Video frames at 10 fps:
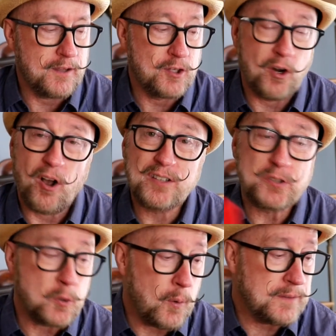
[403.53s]
You're
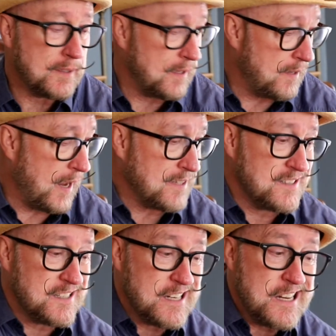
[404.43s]
also going to get a
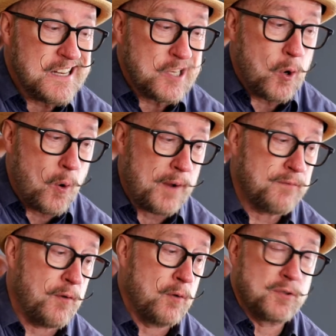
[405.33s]
decoy
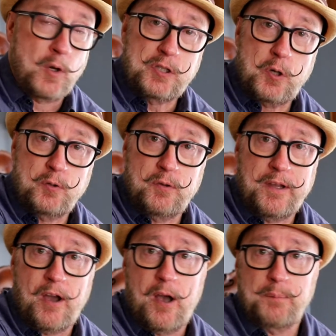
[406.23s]
phone. So I showed you
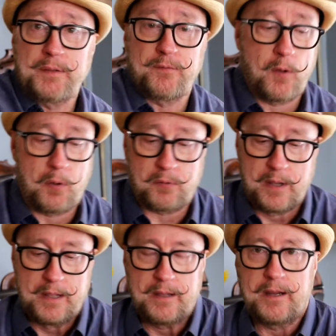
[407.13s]
the Omni phone.
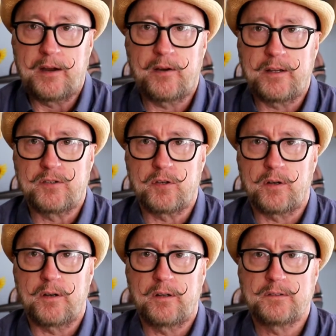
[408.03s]
Here is
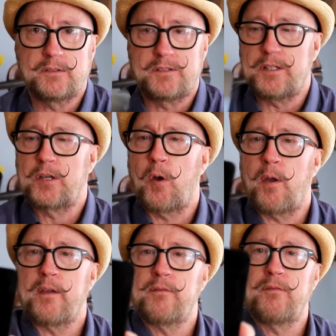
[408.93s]
your
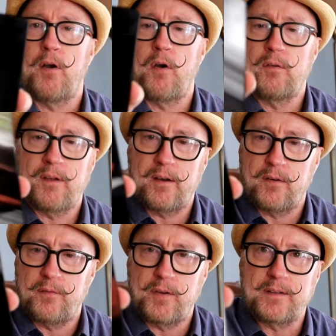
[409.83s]
decoy phone. I don't
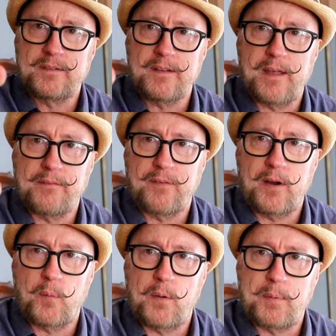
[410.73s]
know if you can see that
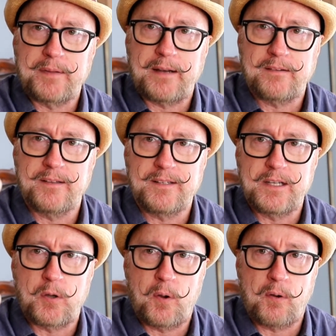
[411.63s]
very well, but that's the
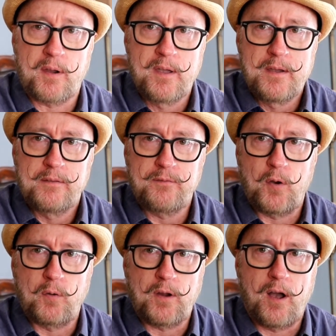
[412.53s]
decoy
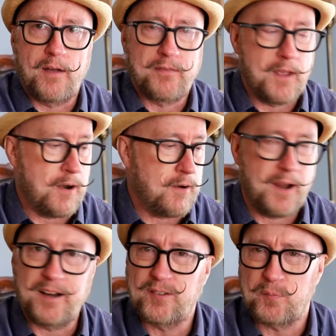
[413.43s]
phone on there,
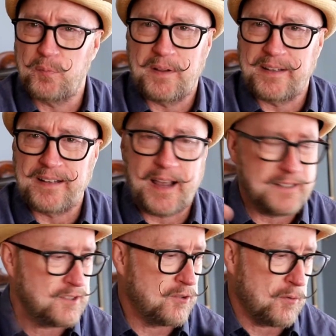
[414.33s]
and it's really
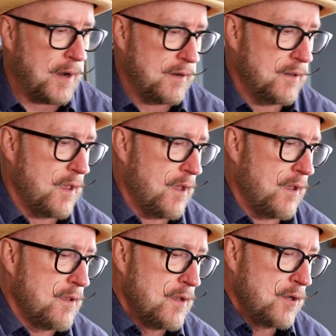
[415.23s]
nice, great
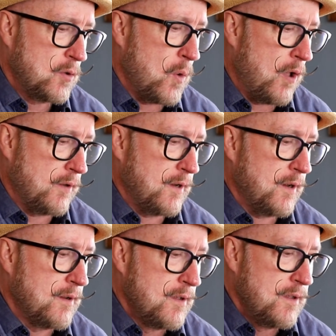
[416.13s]
quality.